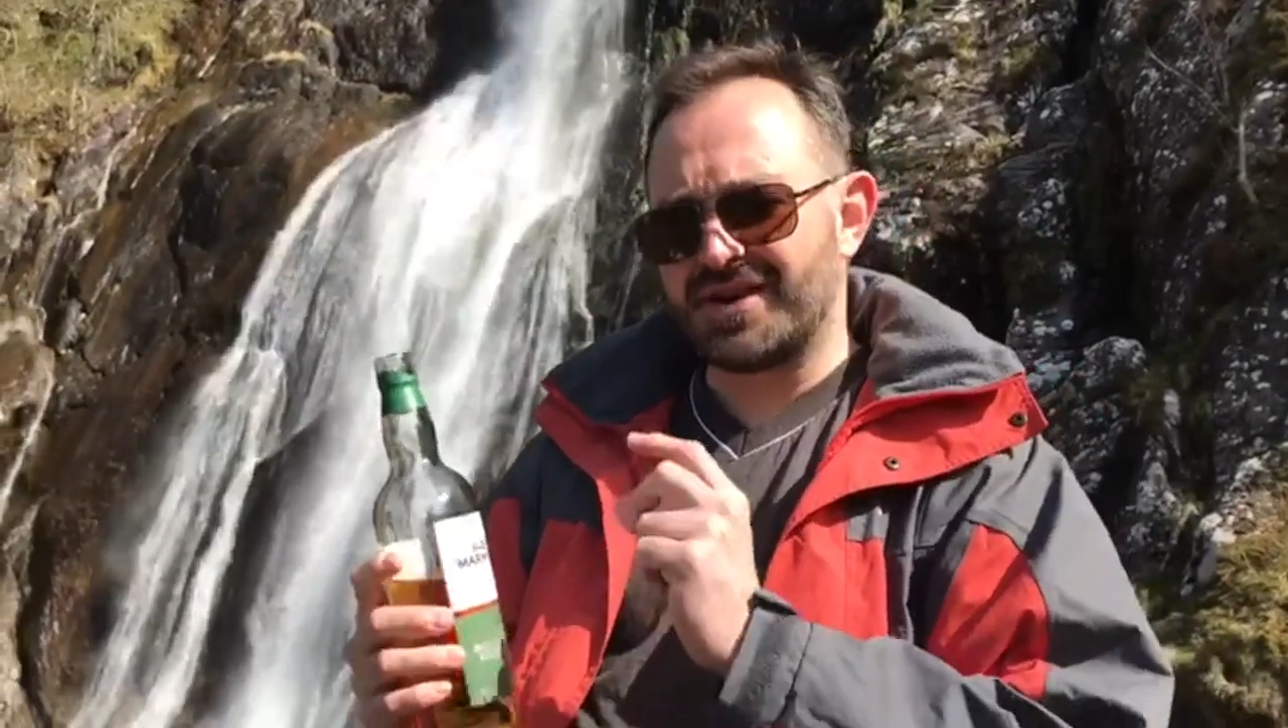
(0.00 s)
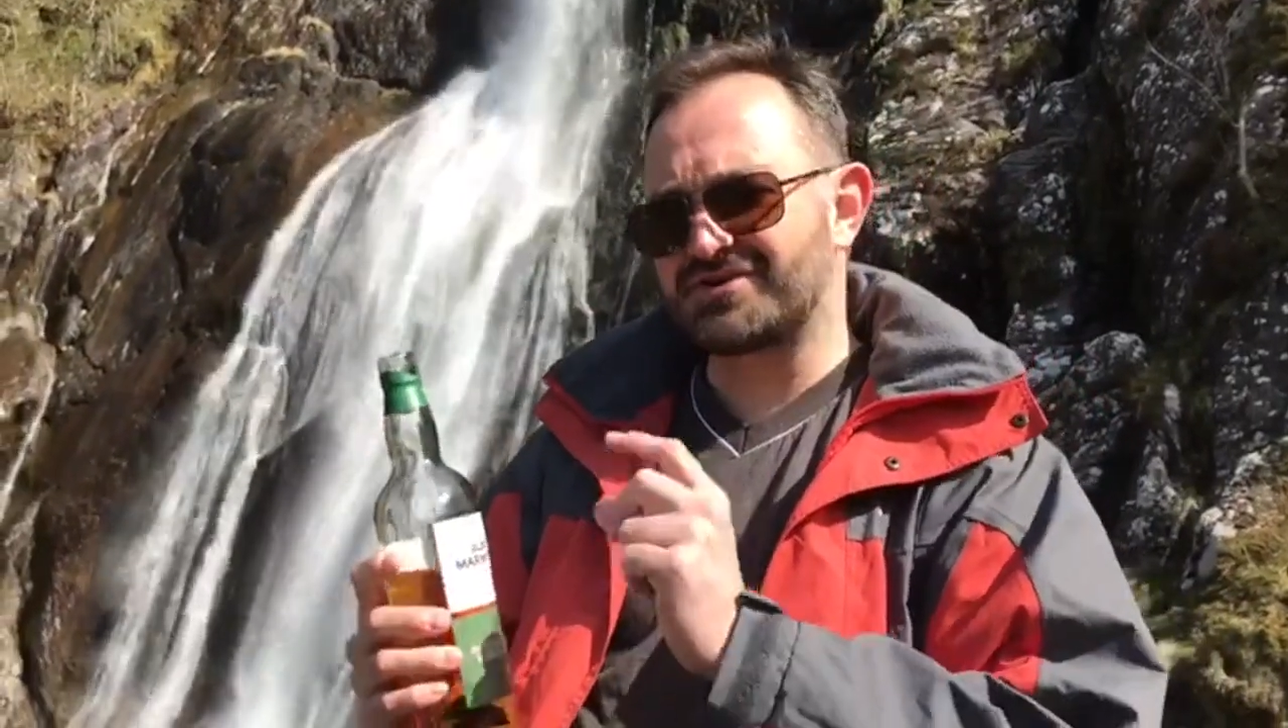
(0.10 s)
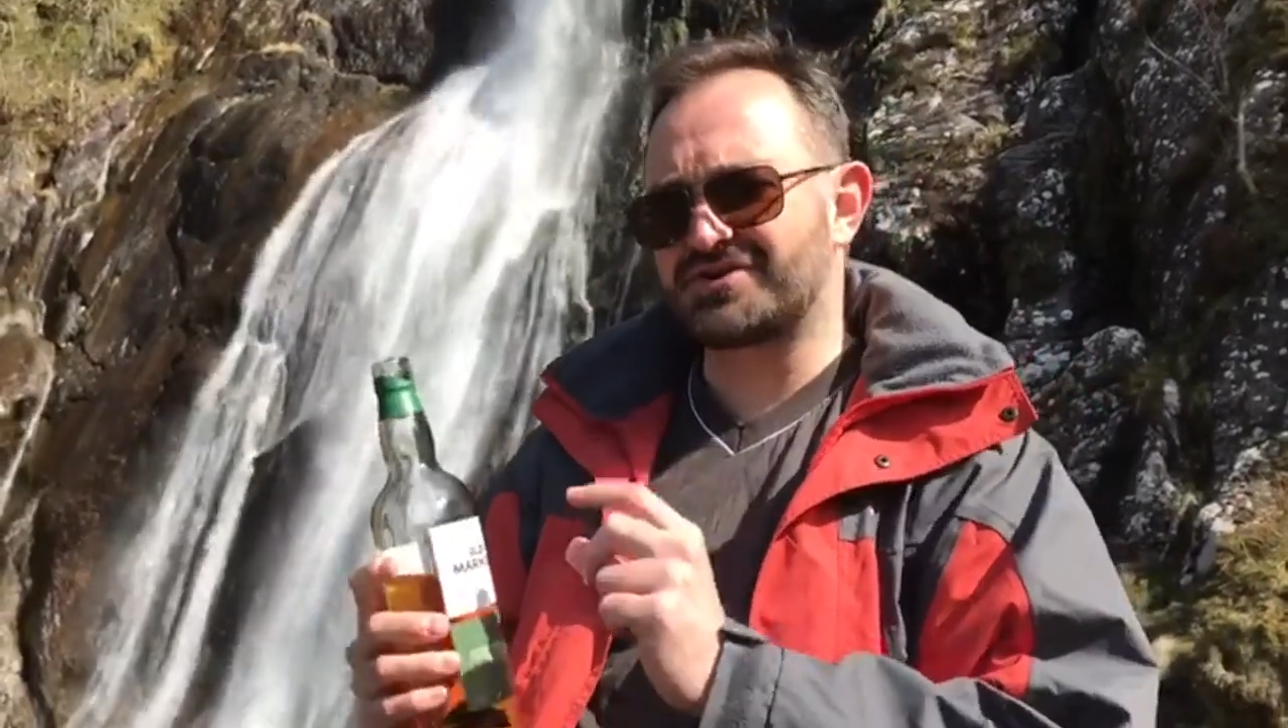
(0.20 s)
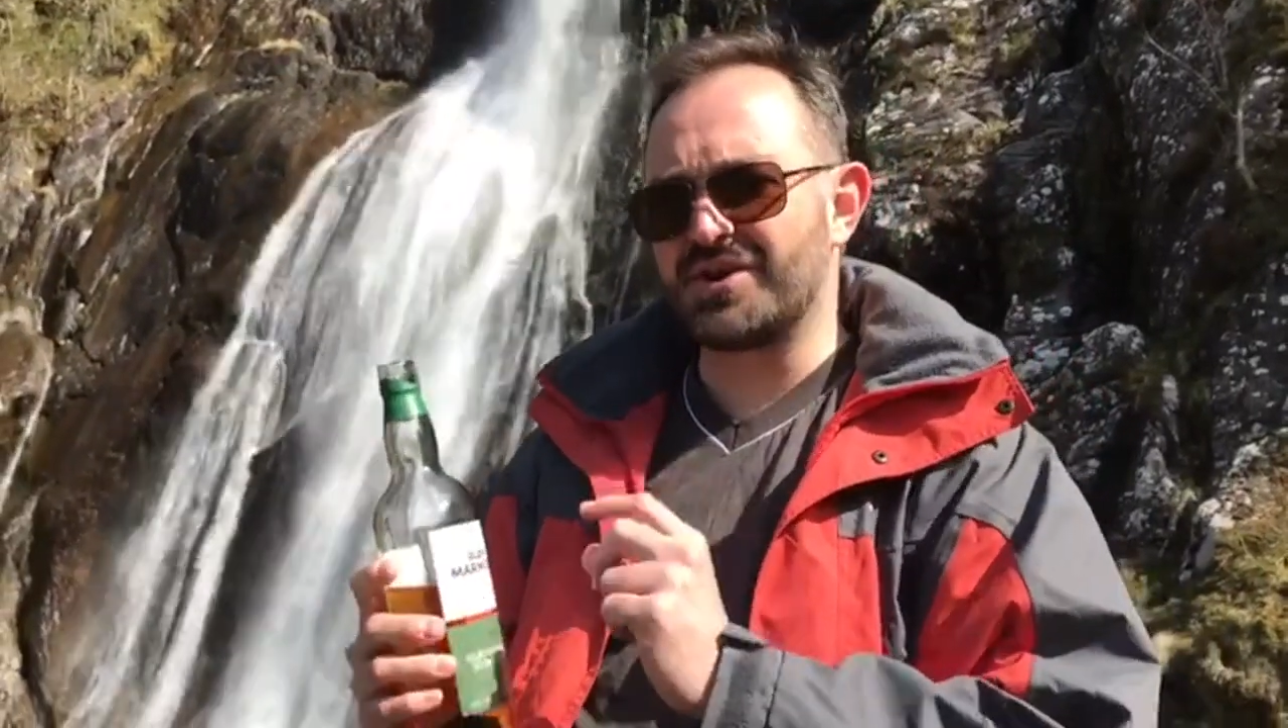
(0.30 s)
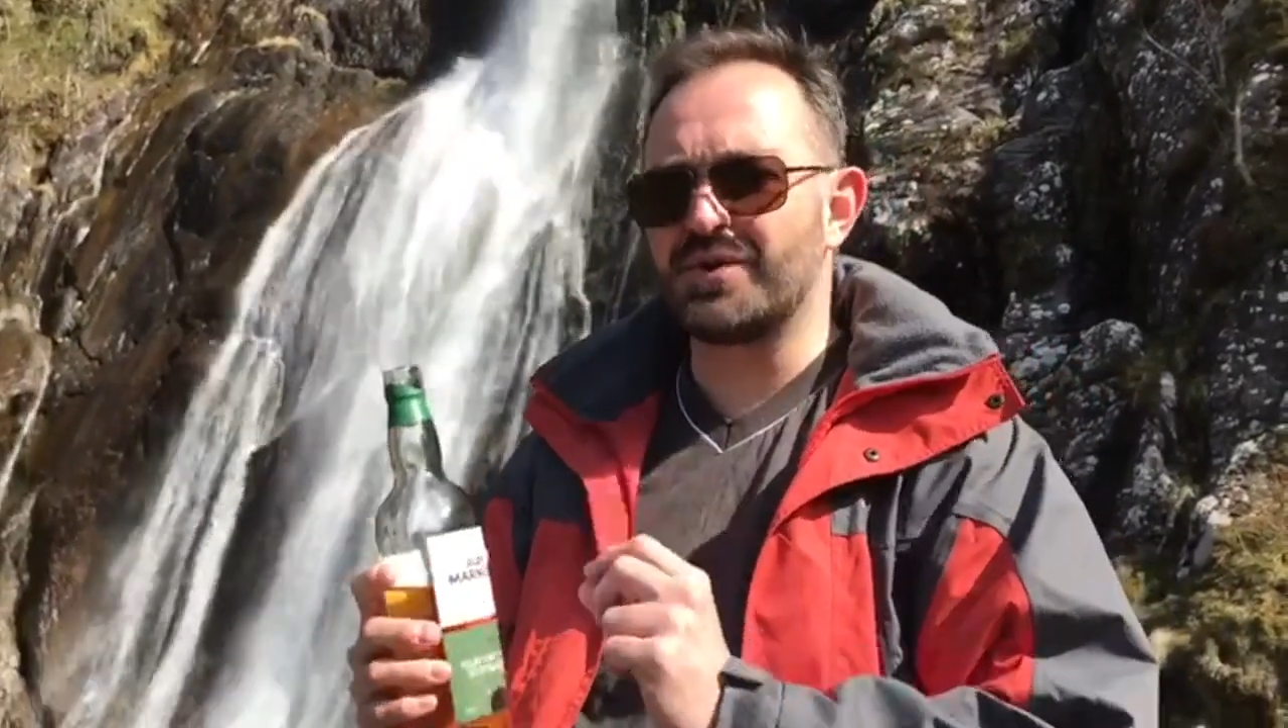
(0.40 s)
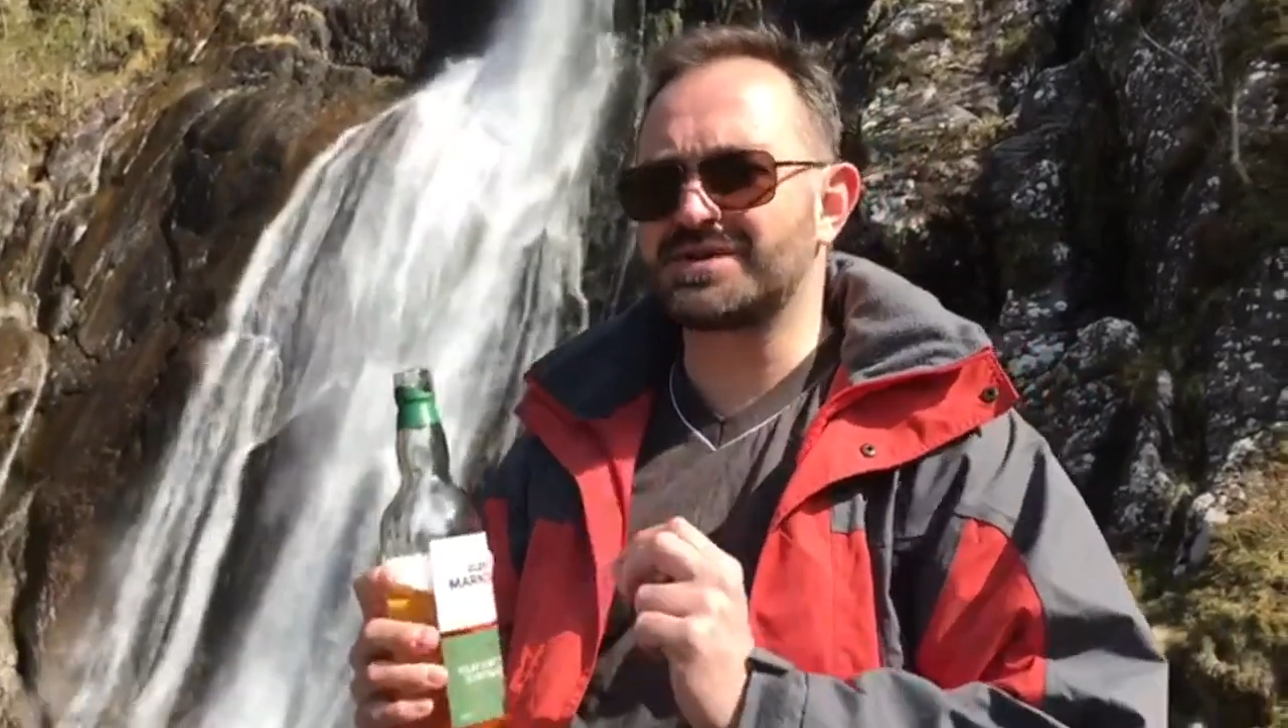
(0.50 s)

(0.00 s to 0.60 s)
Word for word: interesting